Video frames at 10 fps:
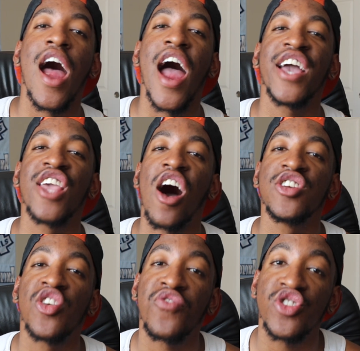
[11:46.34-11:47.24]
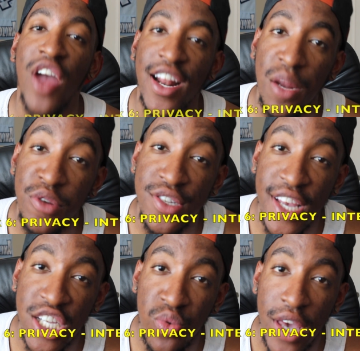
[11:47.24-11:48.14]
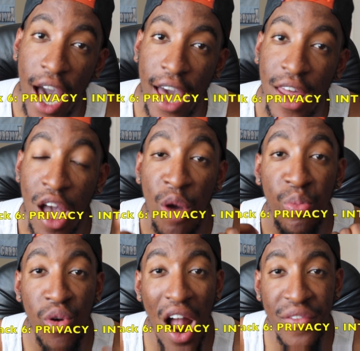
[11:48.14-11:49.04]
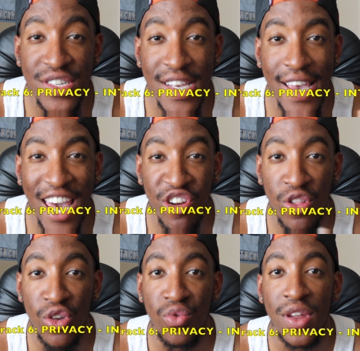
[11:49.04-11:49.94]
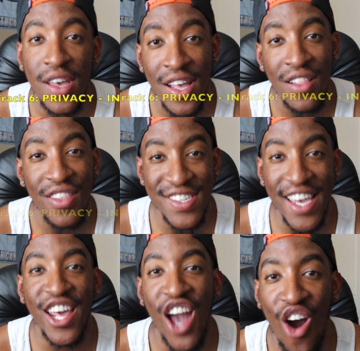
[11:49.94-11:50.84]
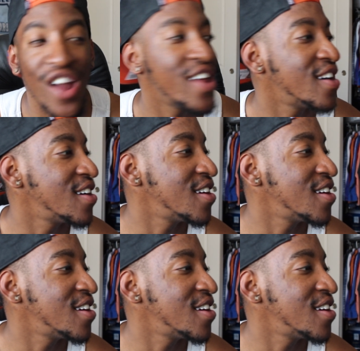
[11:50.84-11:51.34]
Alright, y'all, so for track number 6, we got Privacy Interlude. Let's get it going.